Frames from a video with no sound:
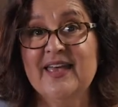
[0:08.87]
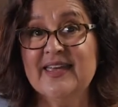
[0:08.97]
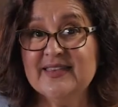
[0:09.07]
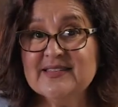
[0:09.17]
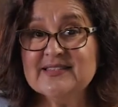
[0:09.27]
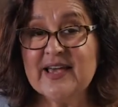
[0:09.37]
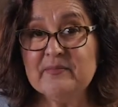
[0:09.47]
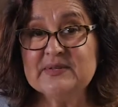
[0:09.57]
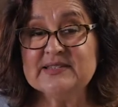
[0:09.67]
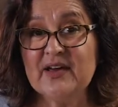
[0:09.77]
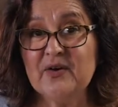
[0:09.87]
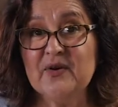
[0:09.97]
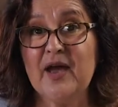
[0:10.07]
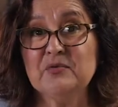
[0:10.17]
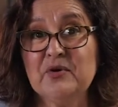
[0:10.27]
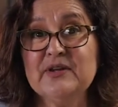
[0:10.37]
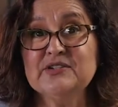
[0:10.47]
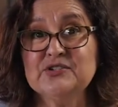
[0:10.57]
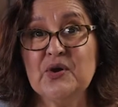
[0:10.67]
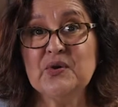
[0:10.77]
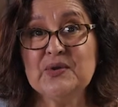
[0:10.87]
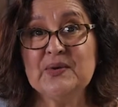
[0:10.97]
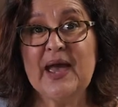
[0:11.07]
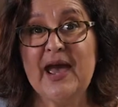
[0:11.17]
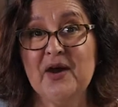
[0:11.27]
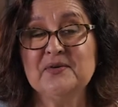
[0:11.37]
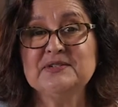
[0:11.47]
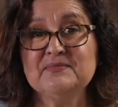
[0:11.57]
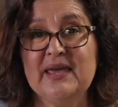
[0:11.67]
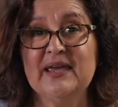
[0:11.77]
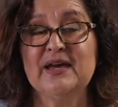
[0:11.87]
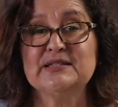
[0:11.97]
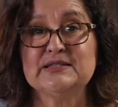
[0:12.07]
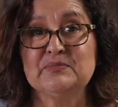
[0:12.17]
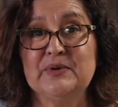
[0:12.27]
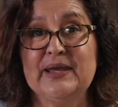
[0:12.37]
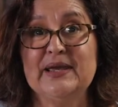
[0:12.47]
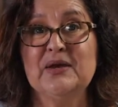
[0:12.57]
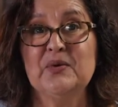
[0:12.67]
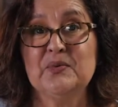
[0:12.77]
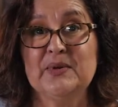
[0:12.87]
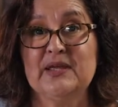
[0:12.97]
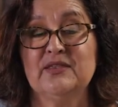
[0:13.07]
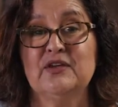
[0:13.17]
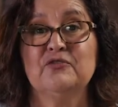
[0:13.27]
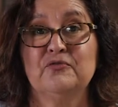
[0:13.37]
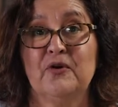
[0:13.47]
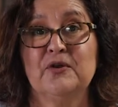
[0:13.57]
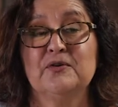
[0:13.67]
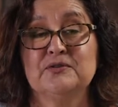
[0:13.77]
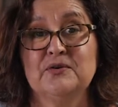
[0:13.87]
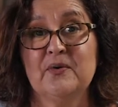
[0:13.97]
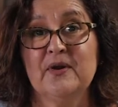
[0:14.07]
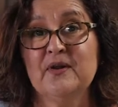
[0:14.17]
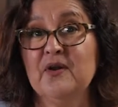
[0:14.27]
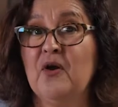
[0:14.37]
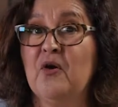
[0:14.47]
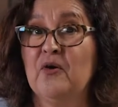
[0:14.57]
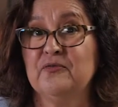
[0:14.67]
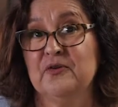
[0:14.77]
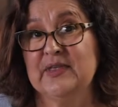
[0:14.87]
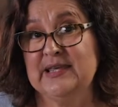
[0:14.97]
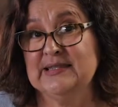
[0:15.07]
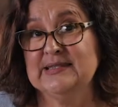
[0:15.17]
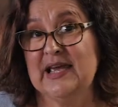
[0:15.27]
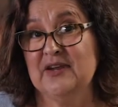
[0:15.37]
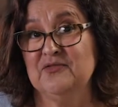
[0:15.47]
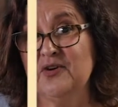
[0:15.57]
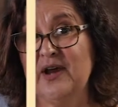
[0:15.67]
In this episode, I'm going to show you how to make a spring wreath for your door or for the inside of your